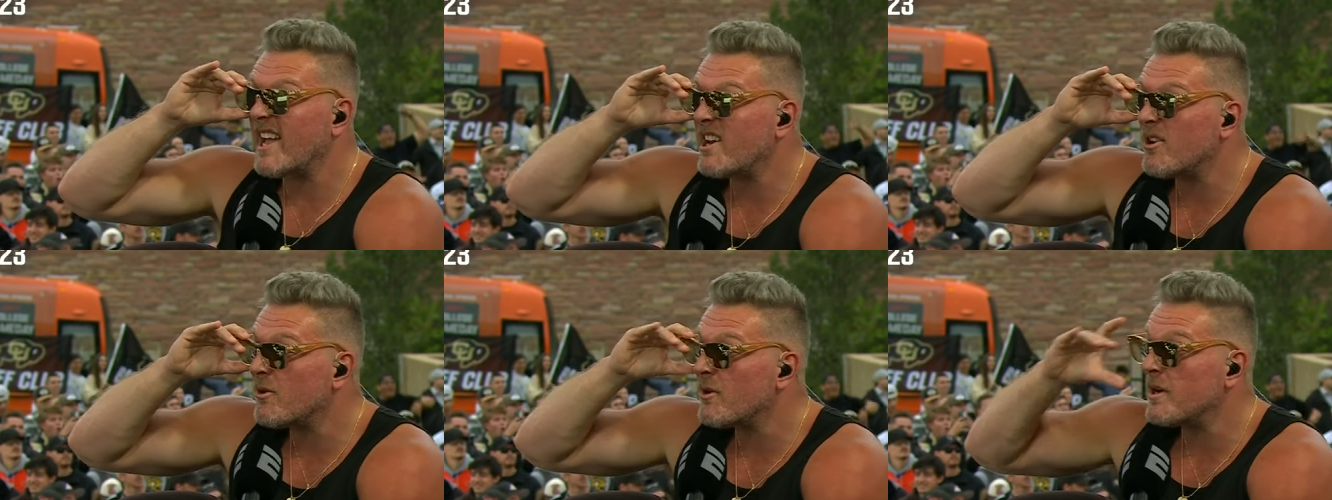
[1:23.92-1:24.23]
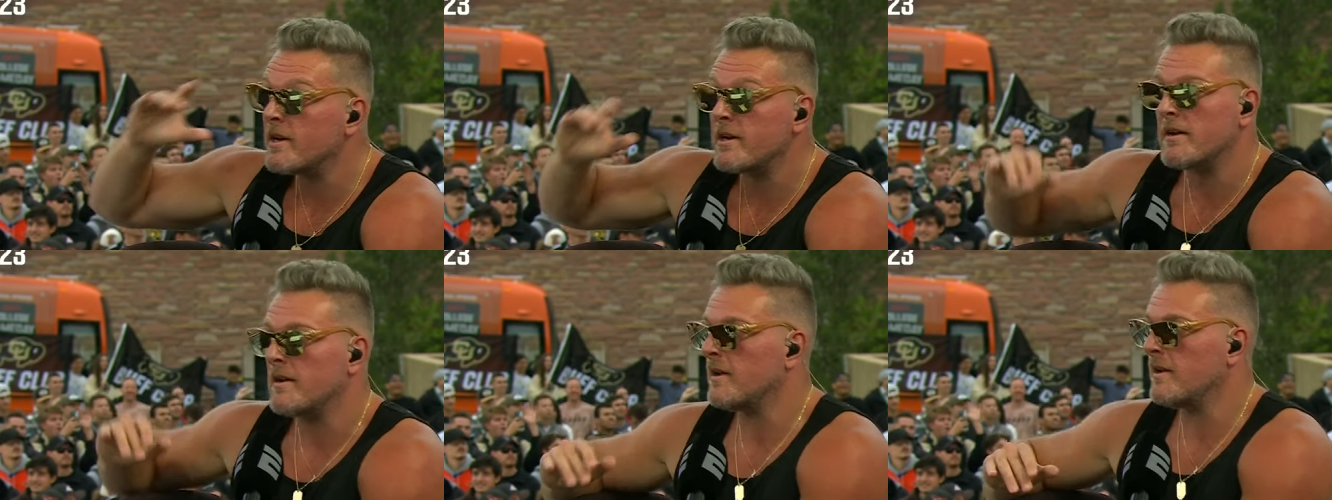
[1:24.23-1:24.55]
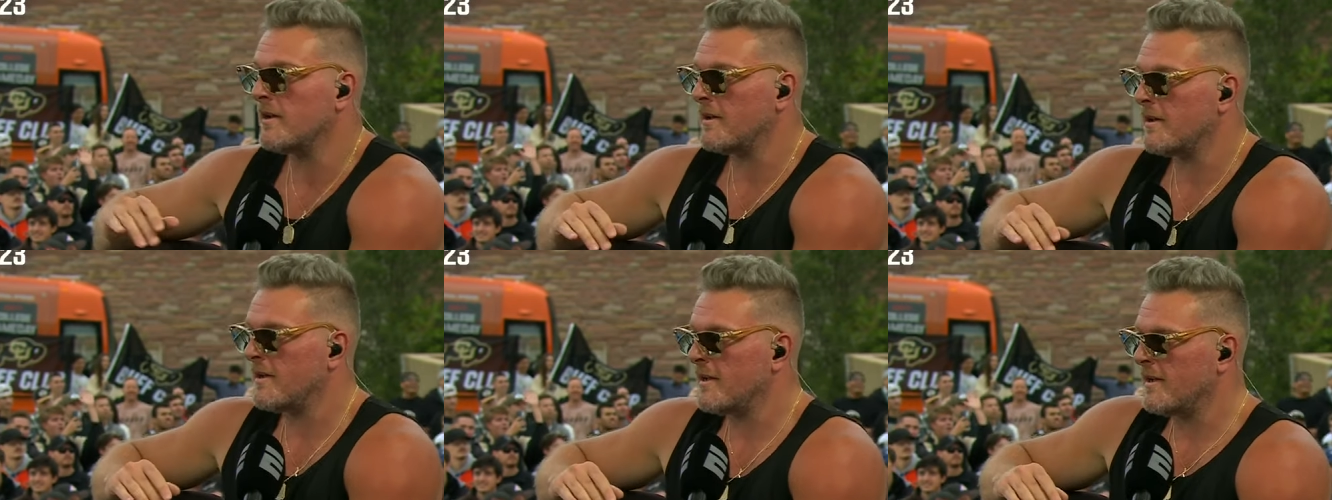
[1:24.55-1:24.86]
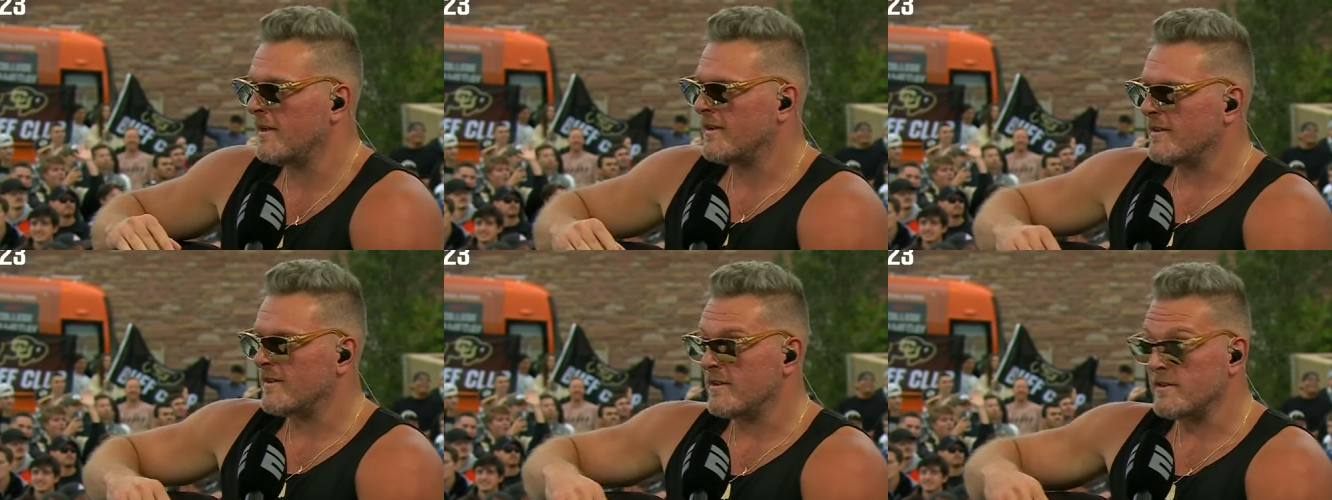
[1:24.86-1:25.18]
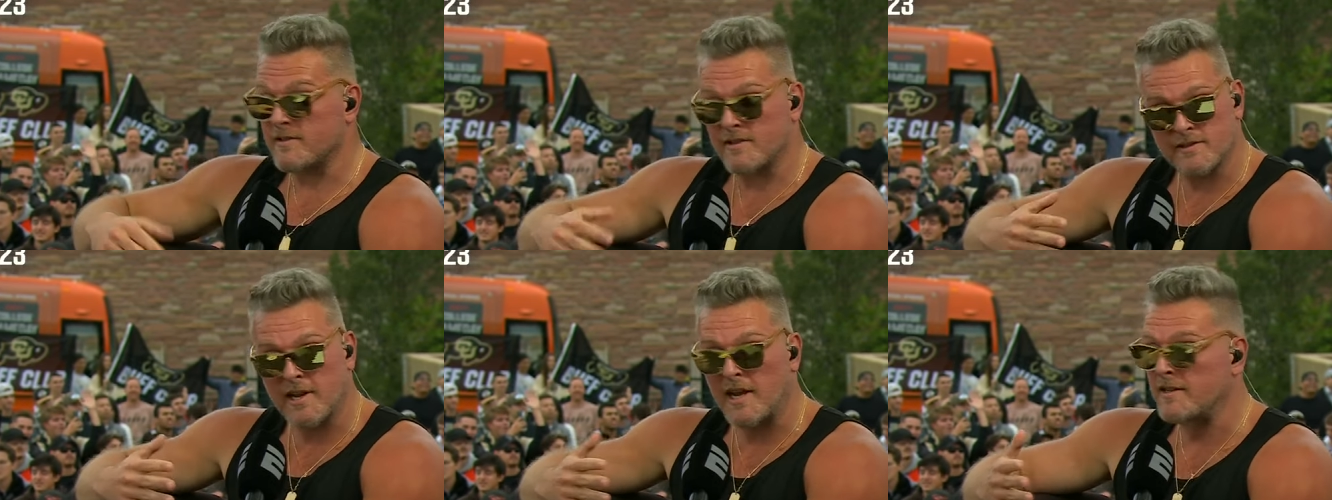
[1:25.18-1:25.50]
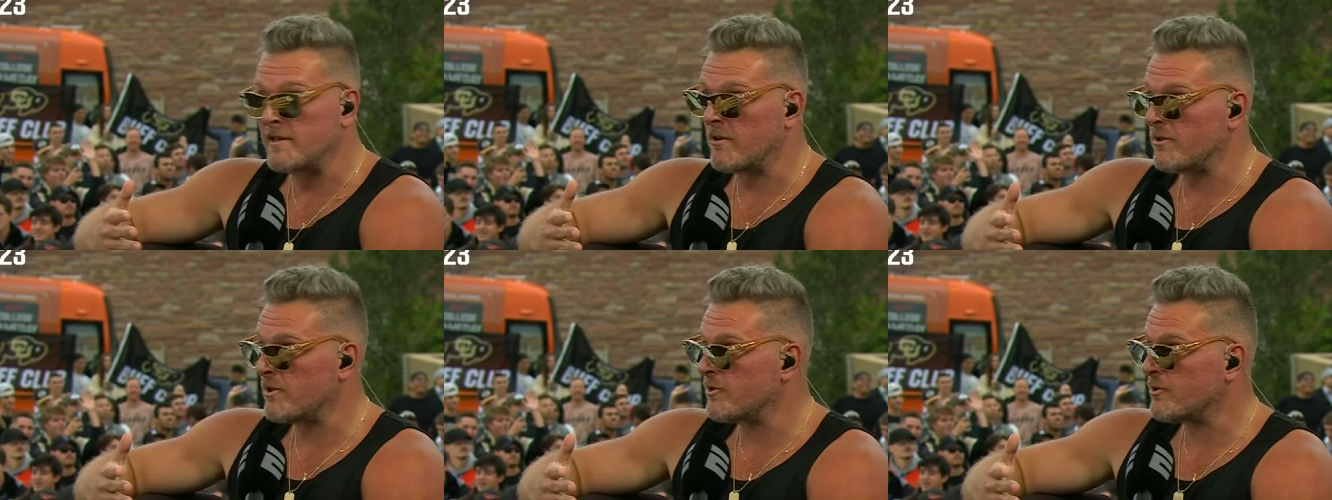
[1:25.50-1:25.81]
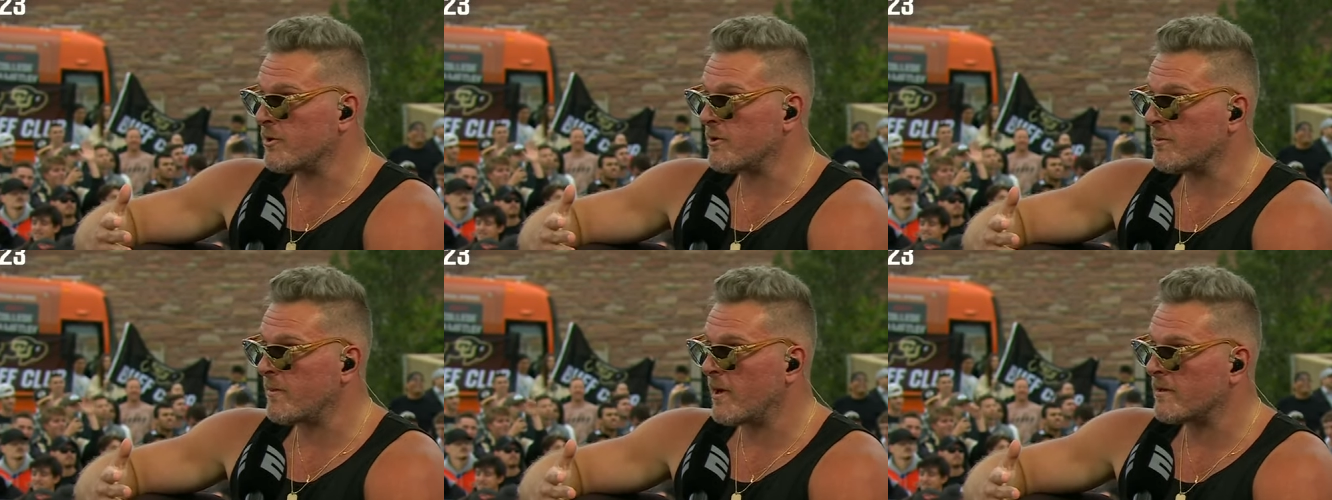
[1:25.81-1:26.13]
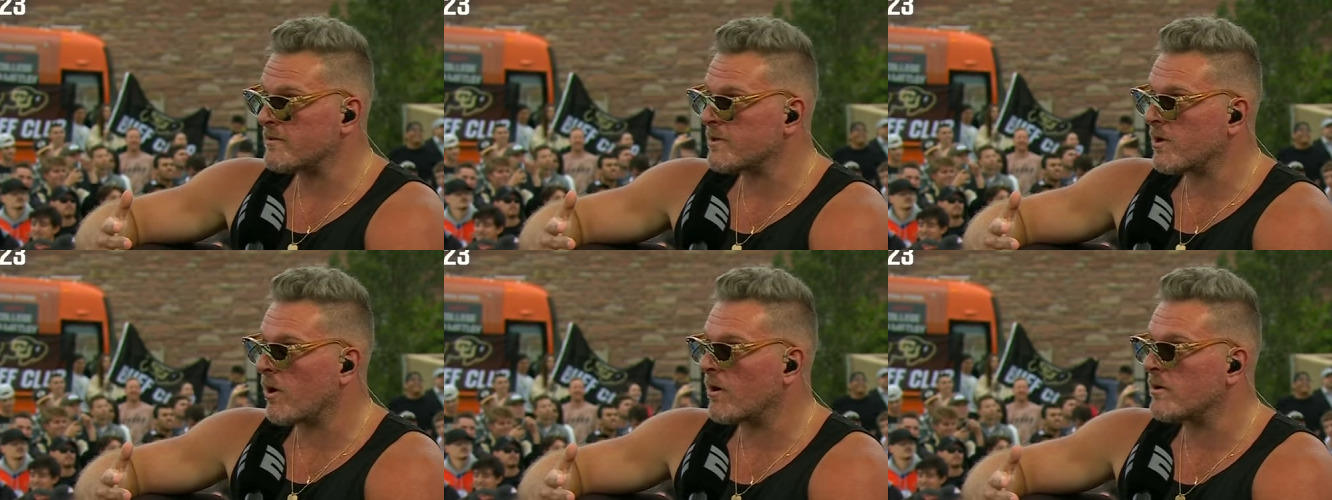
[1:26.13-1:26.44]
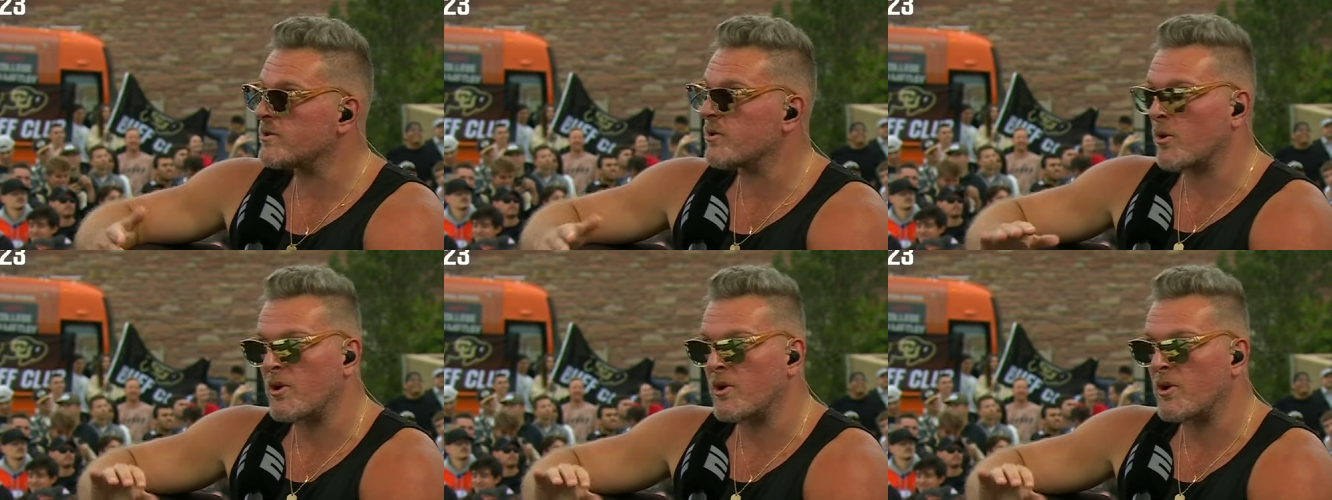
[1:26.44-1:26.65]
you're in. Is this guy telling the truth about his card?